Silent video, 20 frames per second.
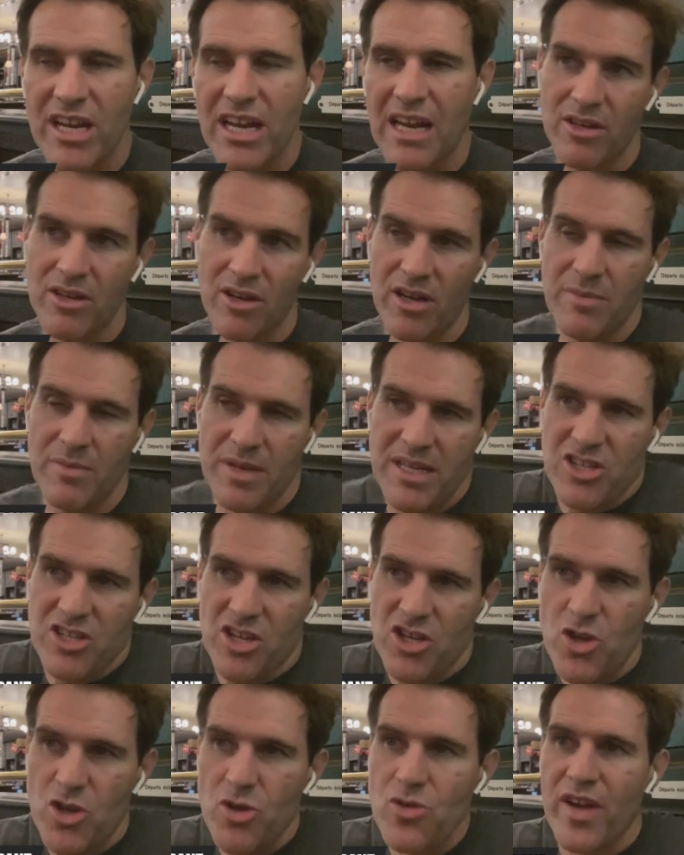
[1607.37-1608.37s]
Re I know it
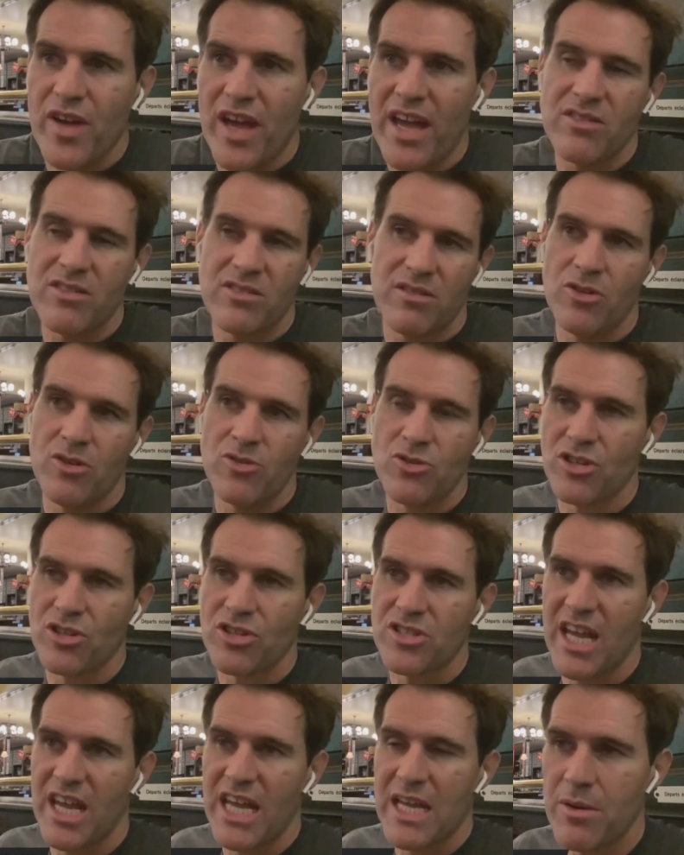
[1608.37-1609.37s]
means at Juve, who's
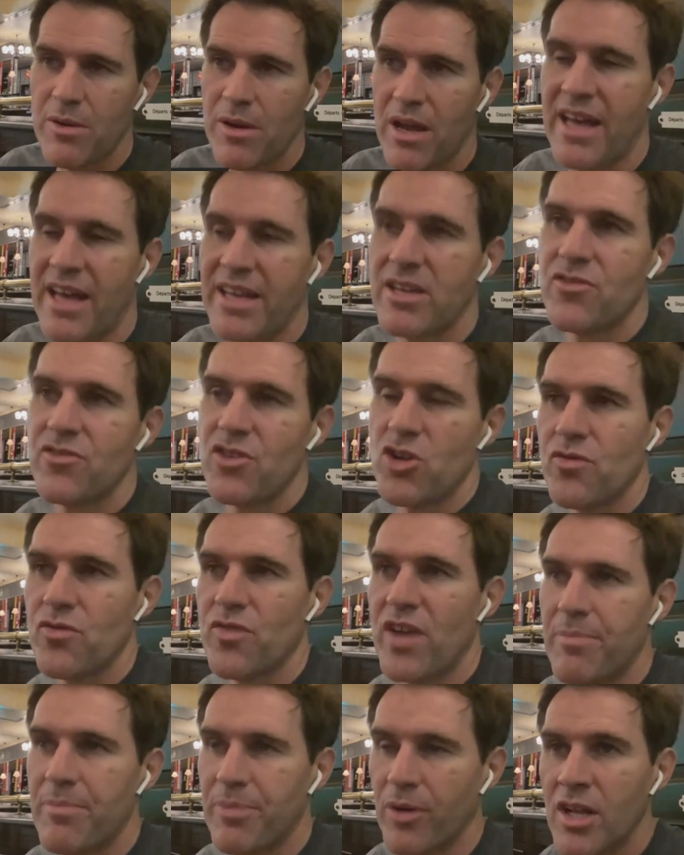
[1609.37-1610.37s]
going to take him ahead of
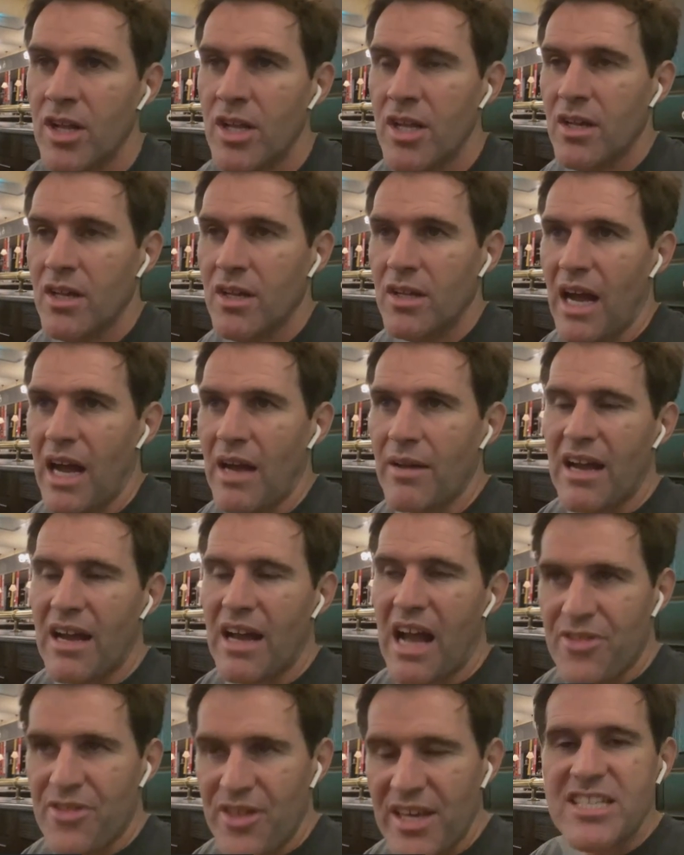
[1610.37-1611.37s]
Juve, but... I,
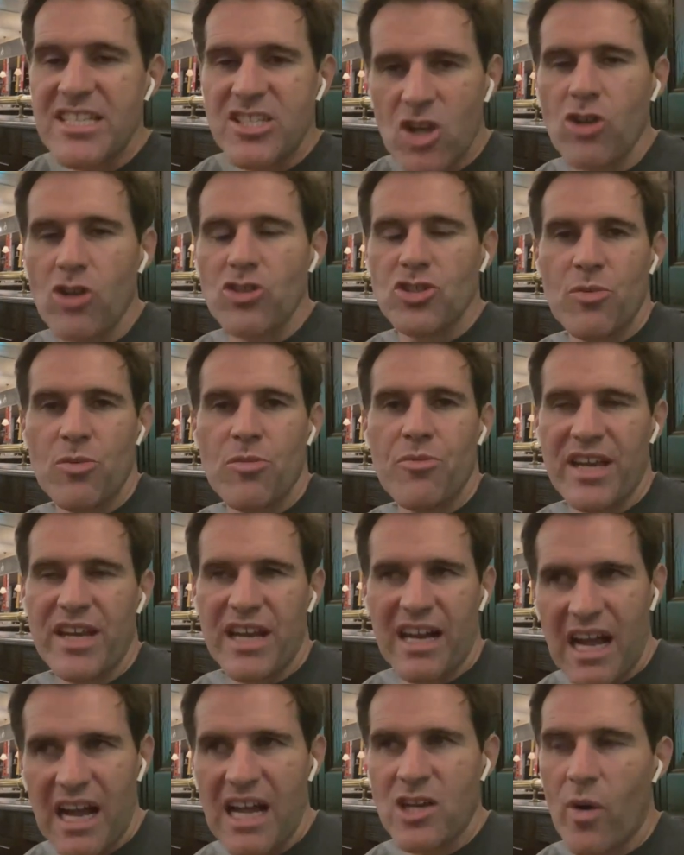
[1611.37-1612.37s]
I think he's got
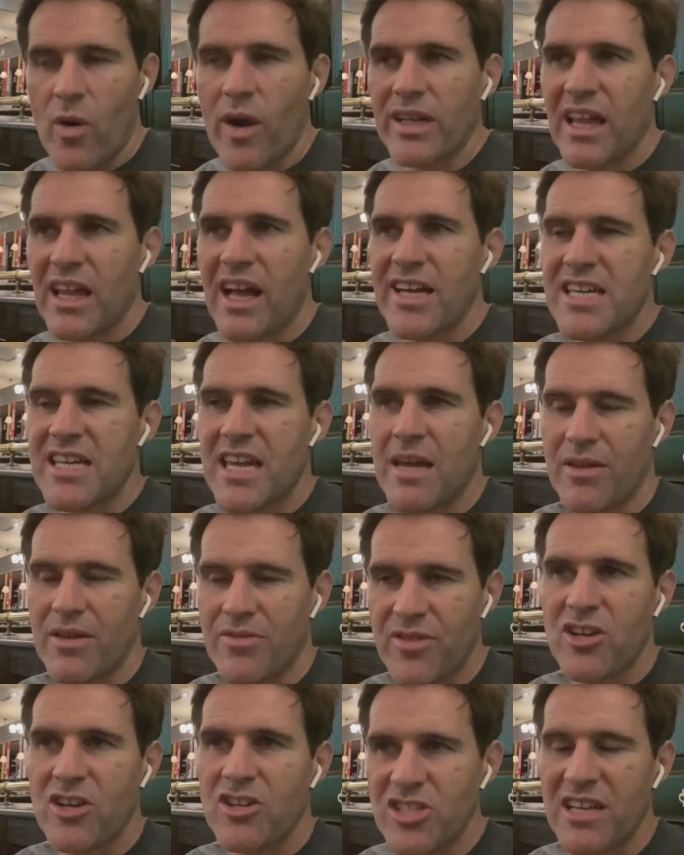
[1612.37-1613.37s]
something. I, I quite like him.
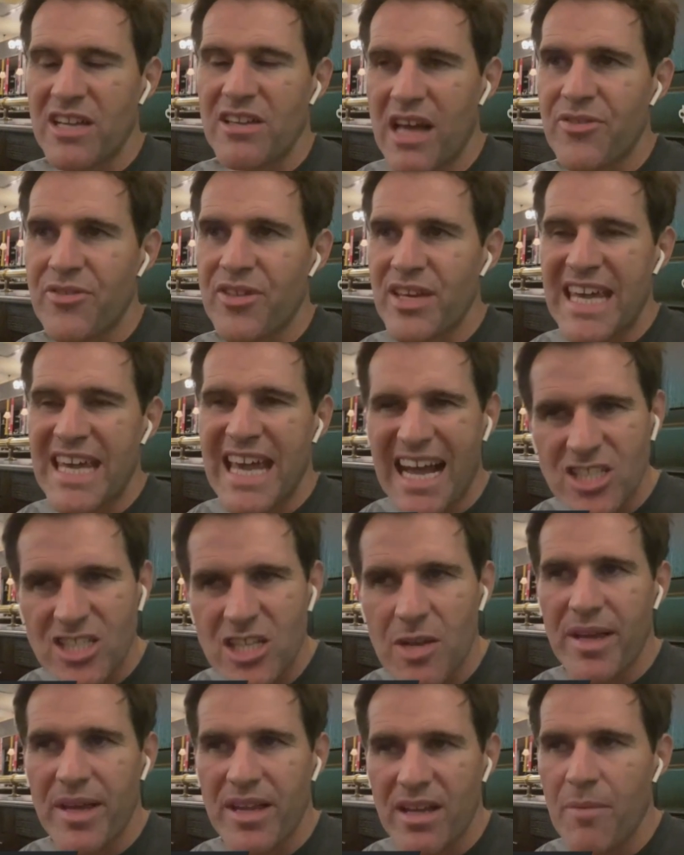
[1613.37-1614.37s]
I think because I, I think he
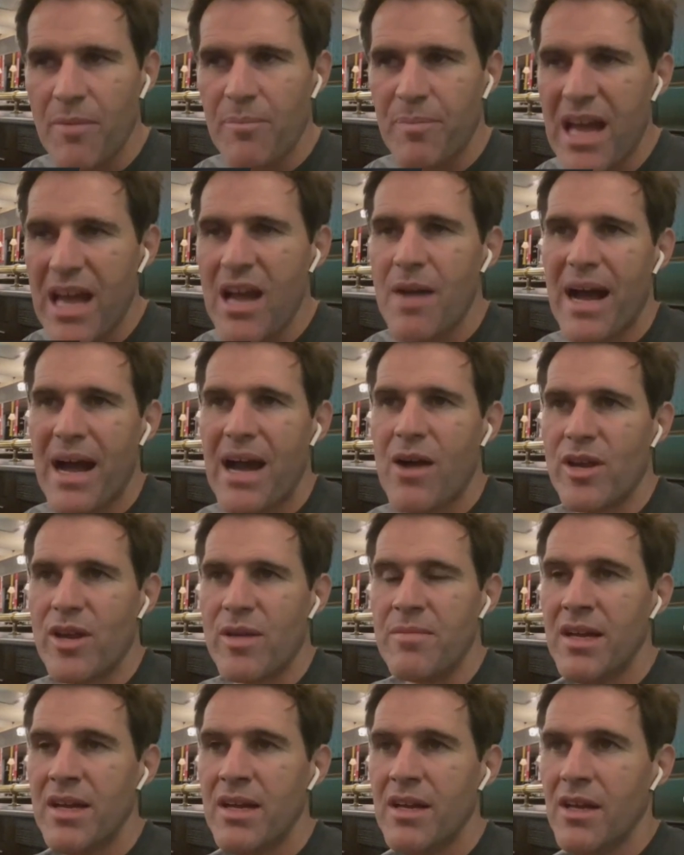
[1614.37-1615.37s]
has a bit a bit
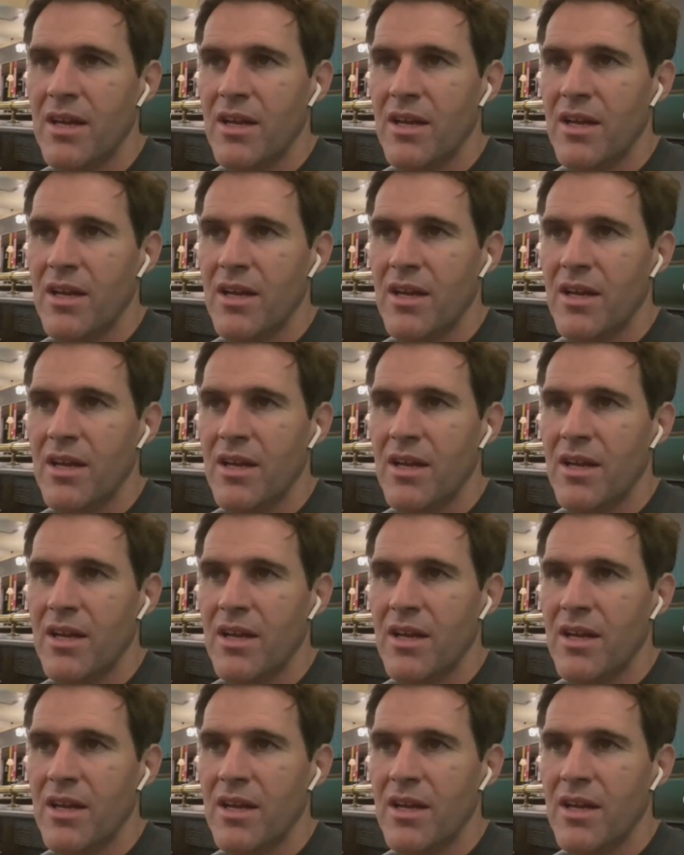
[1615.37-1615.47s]
about him.